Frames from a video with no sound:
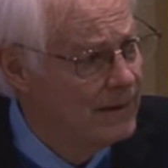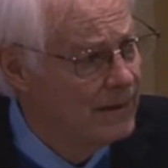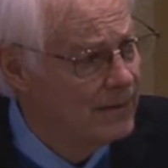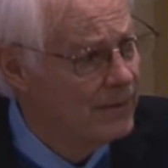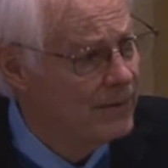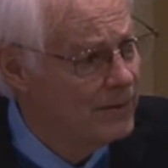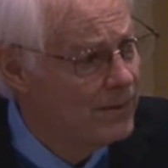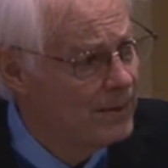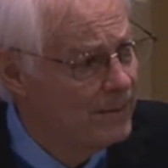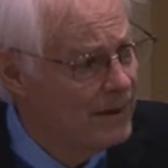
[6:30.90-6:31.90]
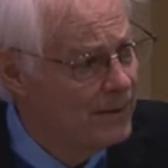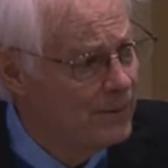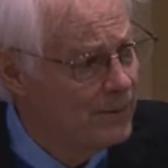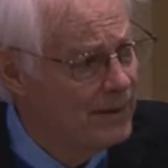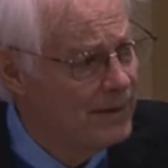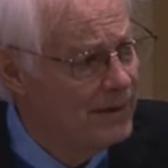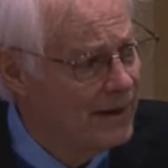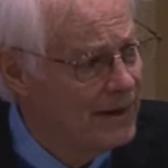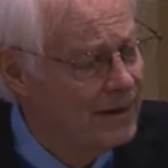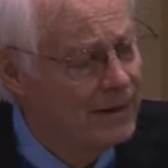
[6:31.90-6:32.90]
where the court made a ruling
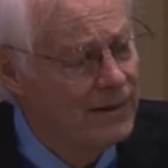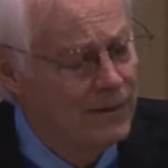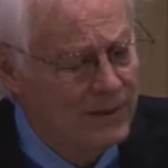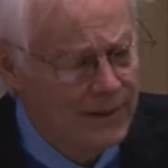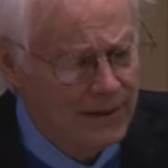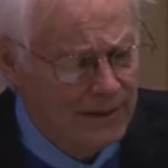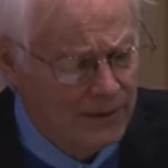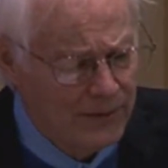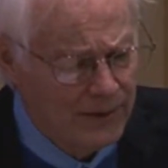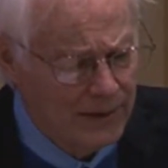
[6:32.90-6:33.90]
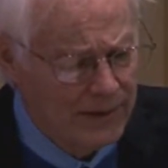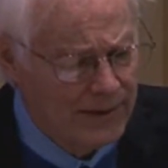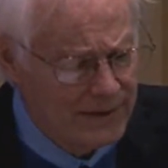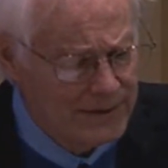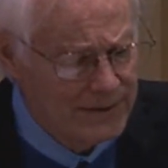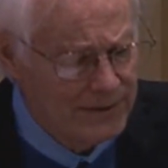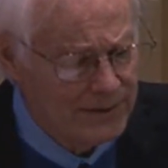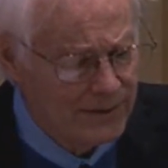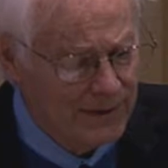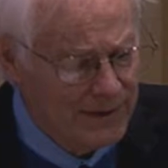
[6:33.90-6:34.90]
not calling a law
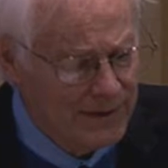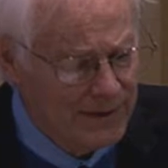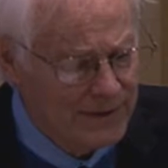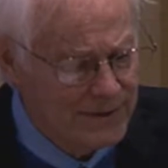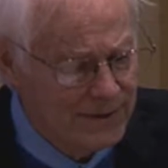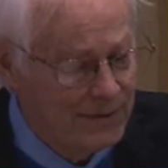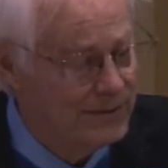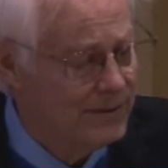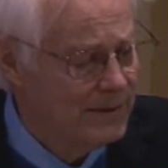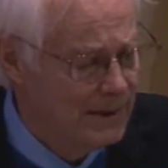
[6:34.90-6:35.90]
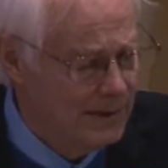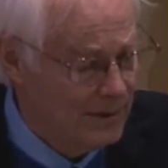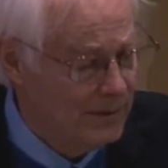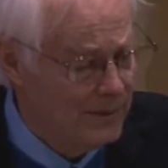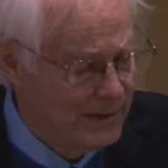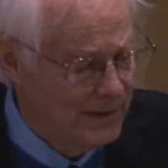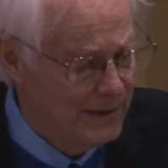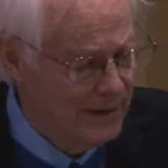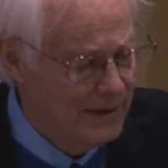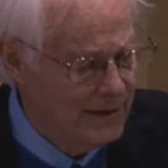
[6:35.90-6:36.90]
constitutional or unconstitutional, although it did
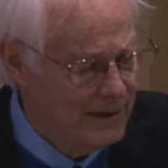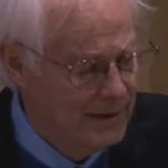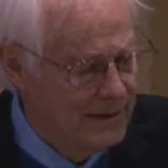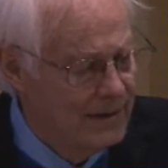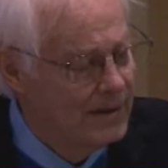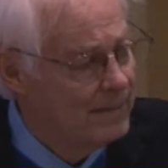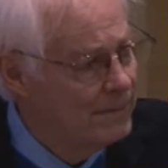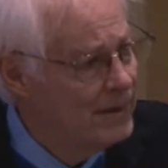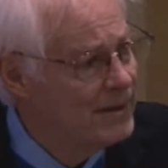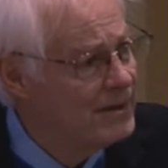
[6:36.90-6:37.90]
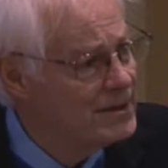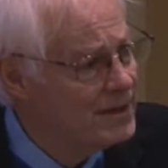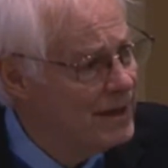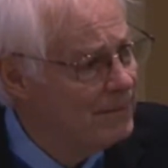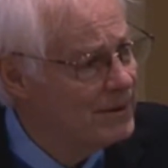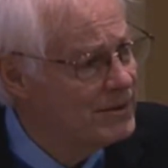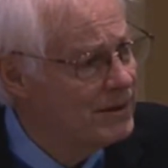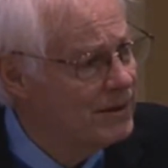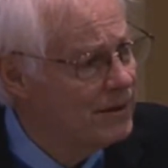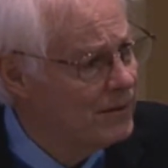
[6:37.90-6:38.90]
that, but
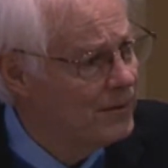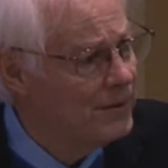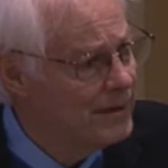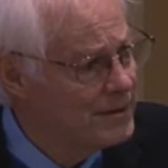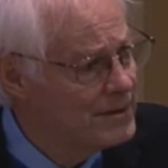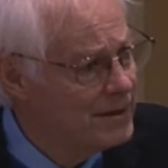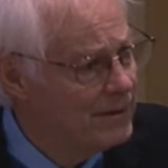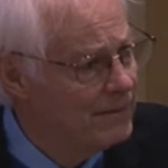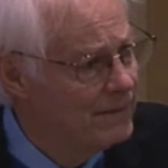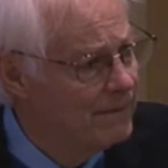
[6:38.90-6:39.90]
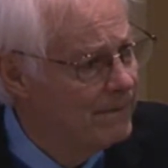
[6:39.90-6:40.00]
establishing a law itself.